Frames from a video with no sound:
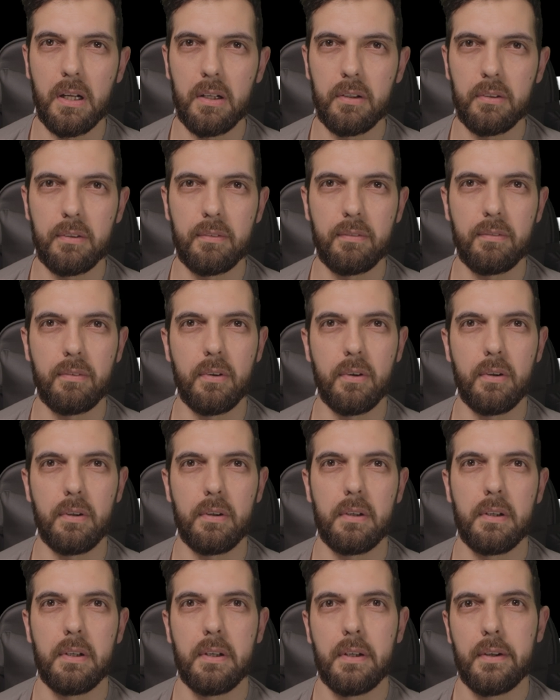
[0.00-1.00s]
out
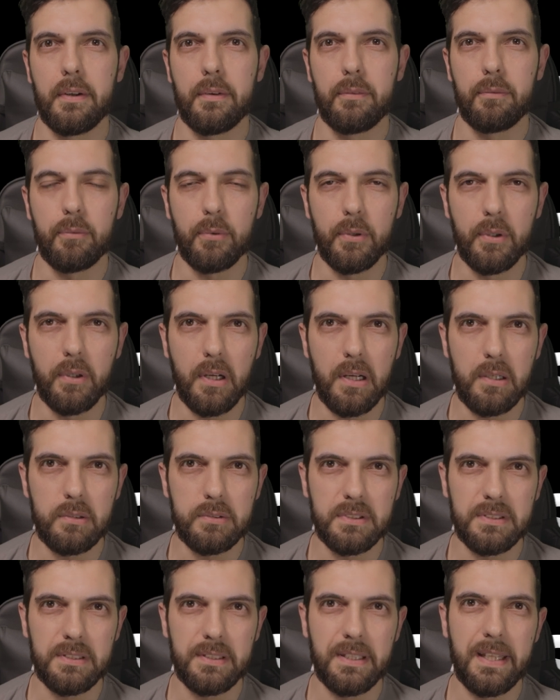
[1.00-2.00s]
for 3
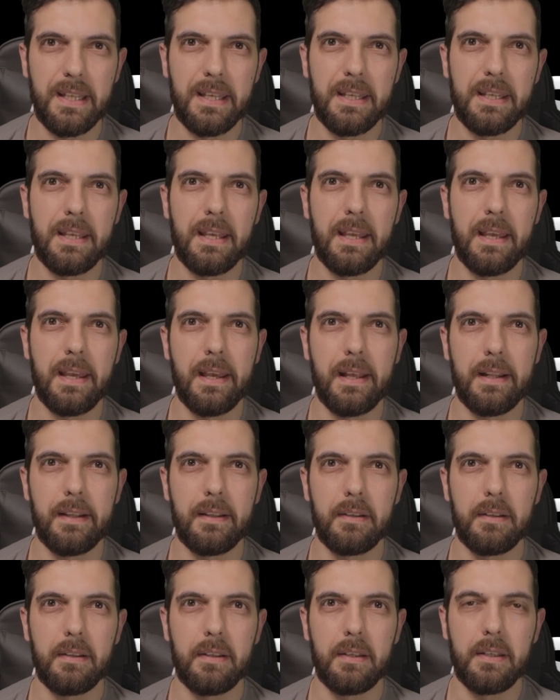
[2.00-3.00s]
hours a day
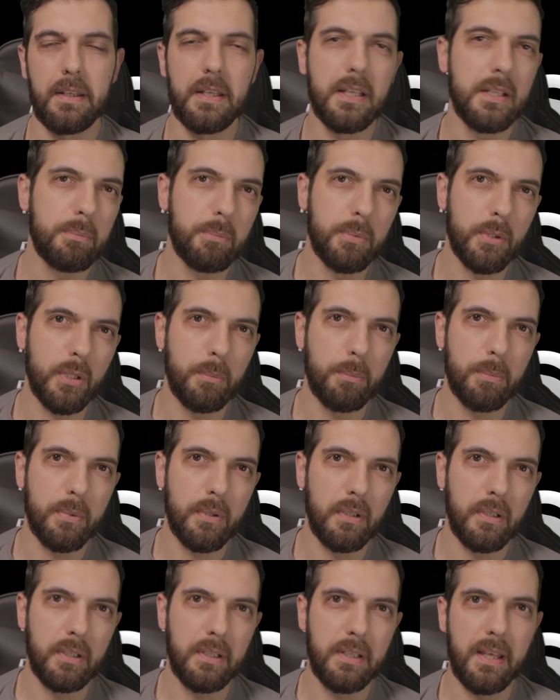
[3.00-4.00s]
and eat
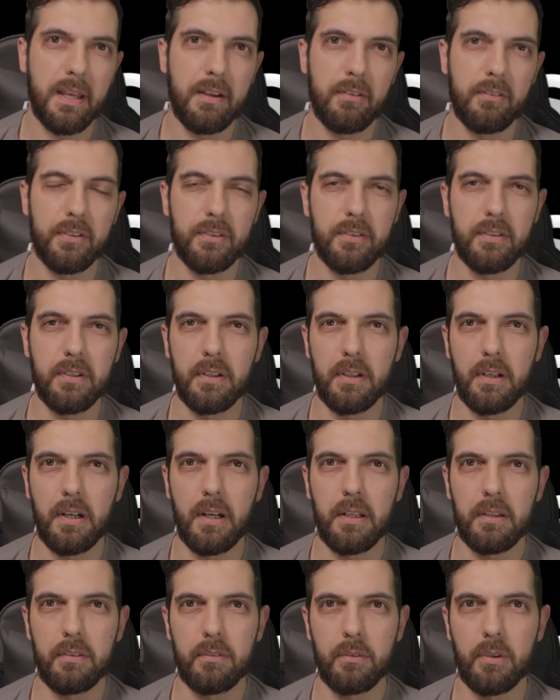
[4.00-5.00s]
properly every
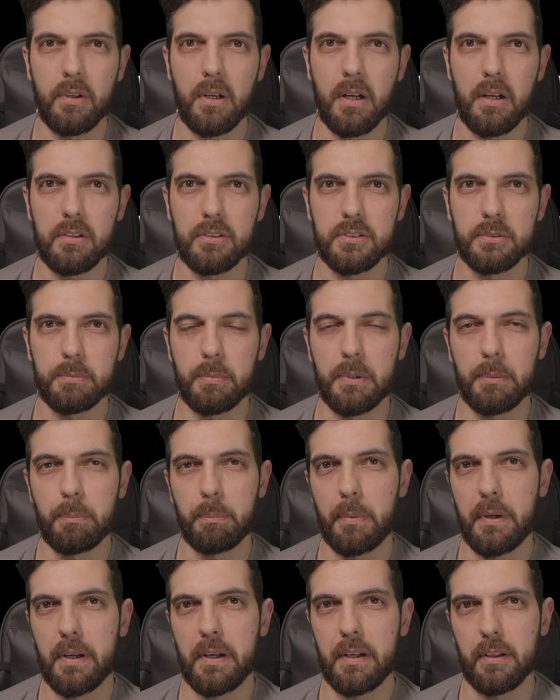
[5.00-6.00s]
3 hours,
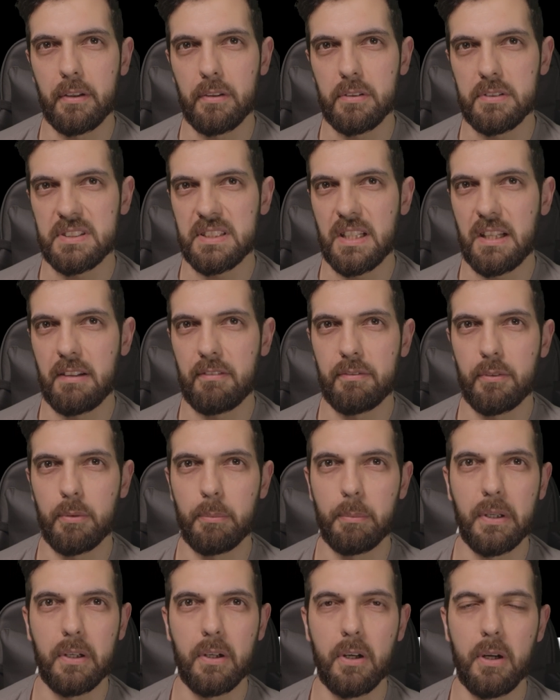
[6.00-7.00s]
preparing yourself to
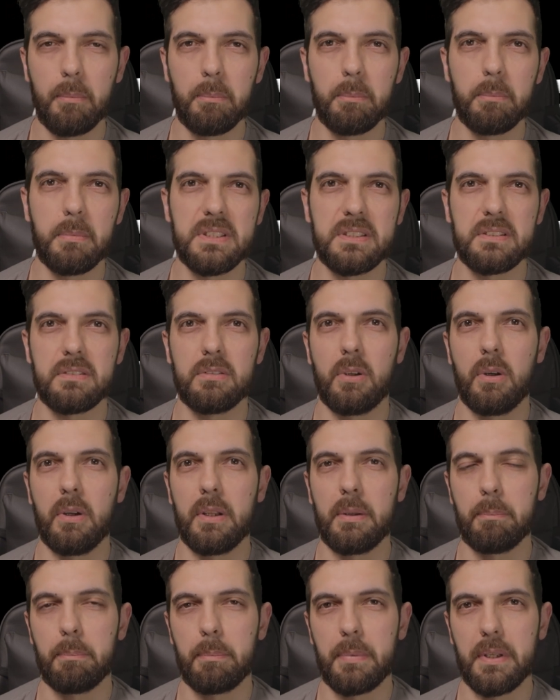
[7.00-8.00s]
become Mr.
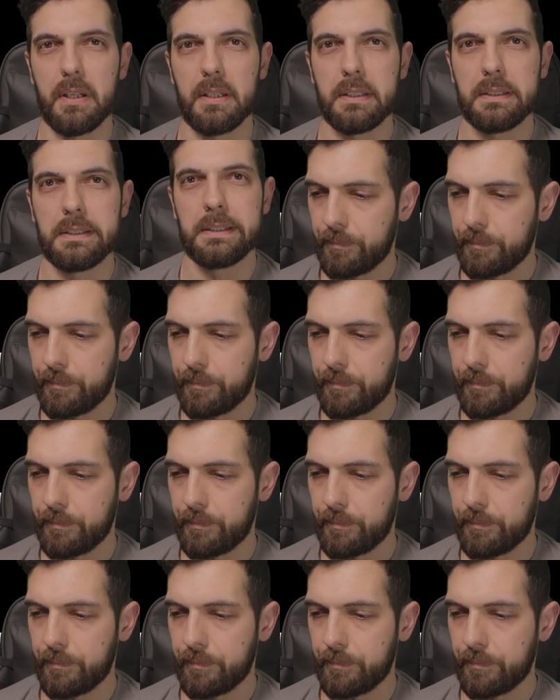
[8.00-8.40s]
Olympia.